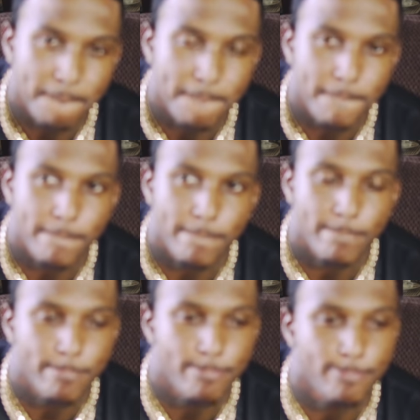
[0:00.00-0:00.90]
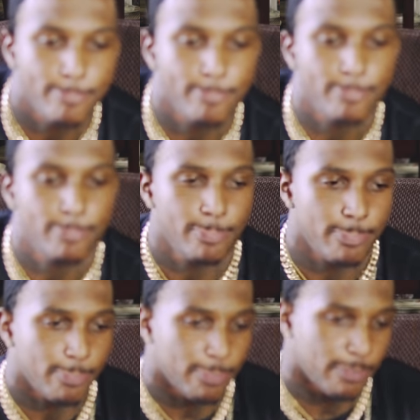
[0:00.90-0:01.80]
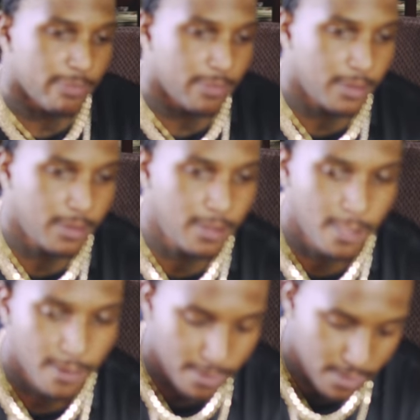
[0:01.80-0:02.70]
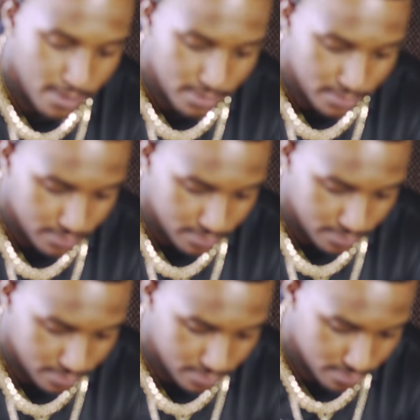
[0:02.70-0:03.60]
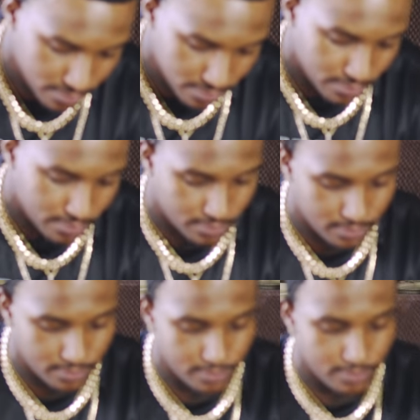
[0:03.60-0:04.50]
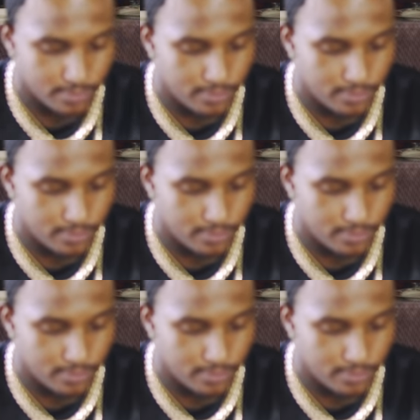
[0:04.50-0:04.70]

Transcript: [no speech]